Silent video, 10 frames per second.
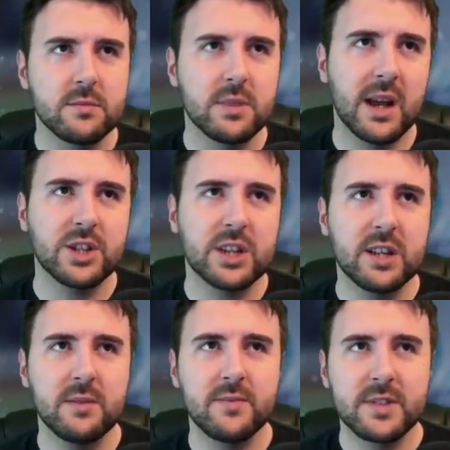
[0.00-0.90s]
But
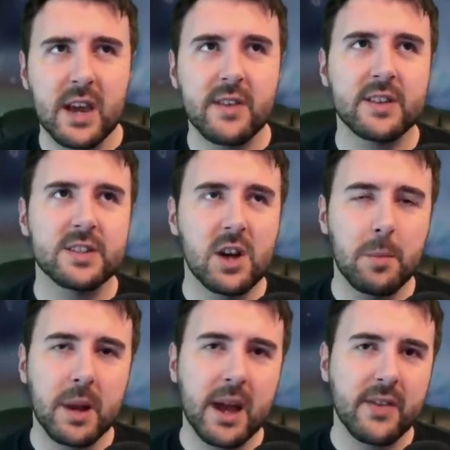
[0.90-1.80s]
actually, to get that star
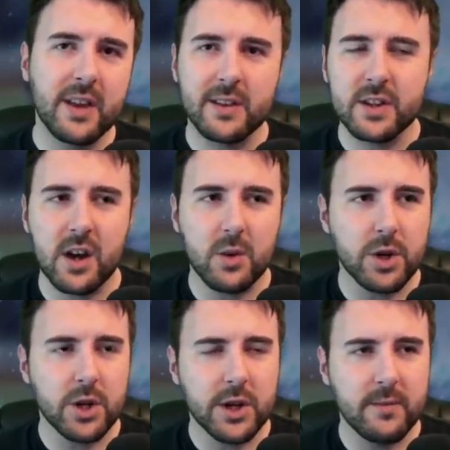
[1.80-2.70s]
player thing is kind of
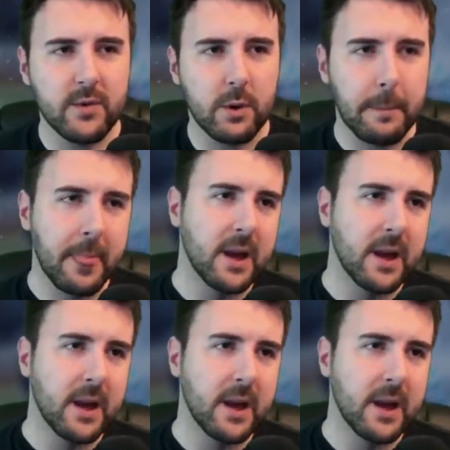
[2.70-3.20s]
what you're looking for.